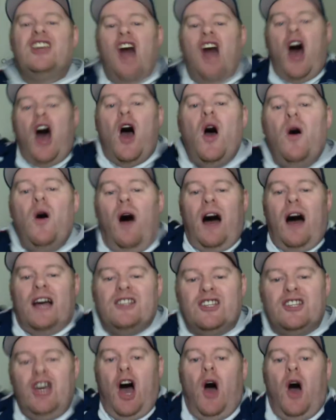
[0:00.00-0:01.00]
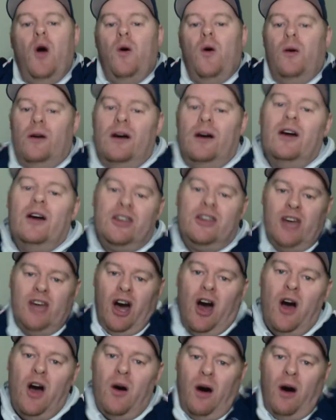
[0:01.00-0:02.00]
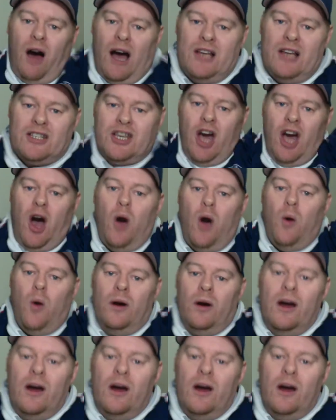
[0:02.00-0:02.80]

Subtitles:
Go Ice, go! Go Ice, go!